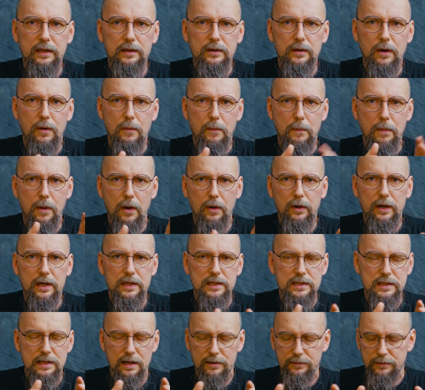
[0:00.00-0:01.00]
no
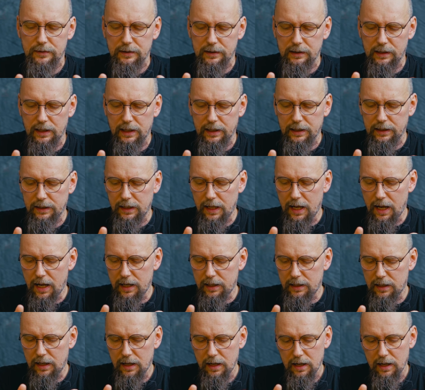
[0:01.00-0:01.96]
pockets, nothing like that,